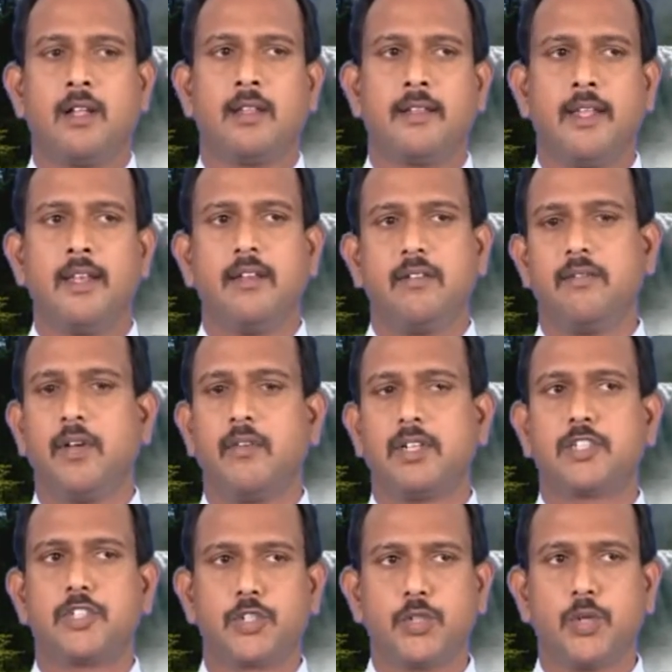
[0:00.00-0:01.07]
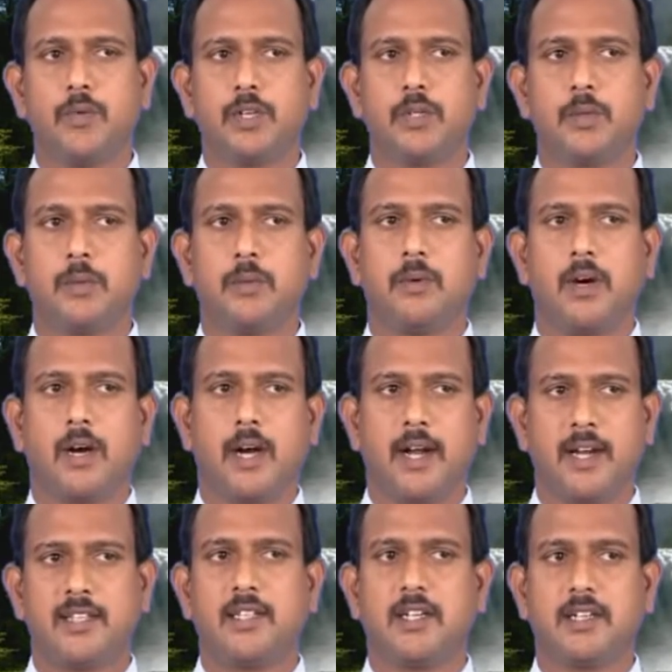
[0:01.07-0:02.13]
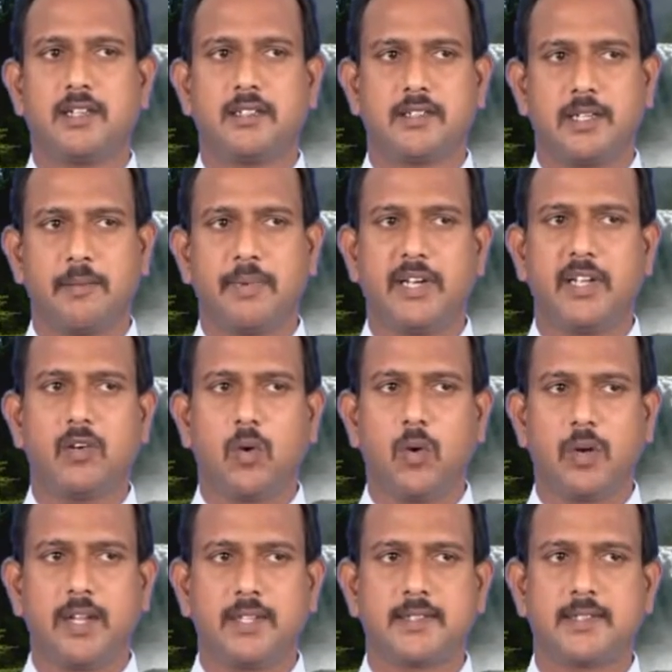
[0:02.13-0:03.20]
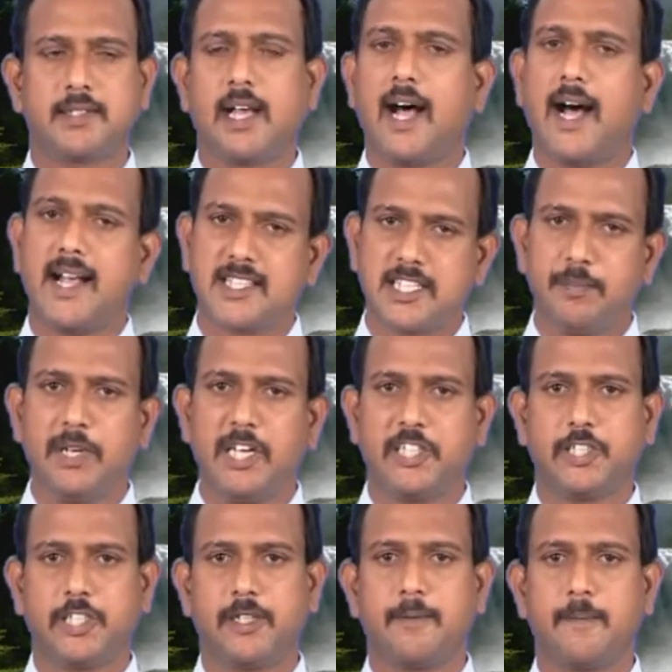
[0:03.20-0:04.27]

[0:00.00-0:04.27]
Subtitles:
Then we will switch over to another subheading called as assimilation.